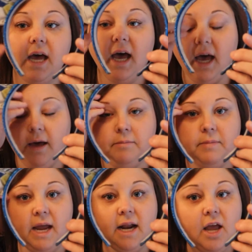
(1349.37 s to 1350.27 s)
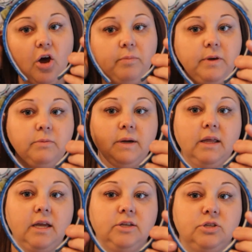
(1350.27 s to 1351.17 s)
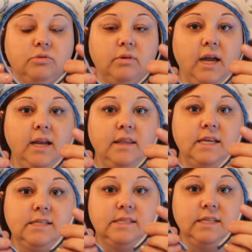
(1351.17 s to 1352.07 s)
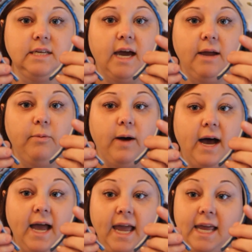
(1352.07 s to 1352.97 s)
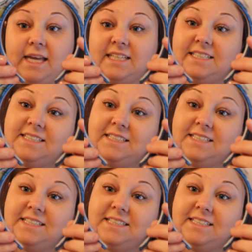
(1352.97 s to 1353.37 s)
And I hope you really enjoyed this DIY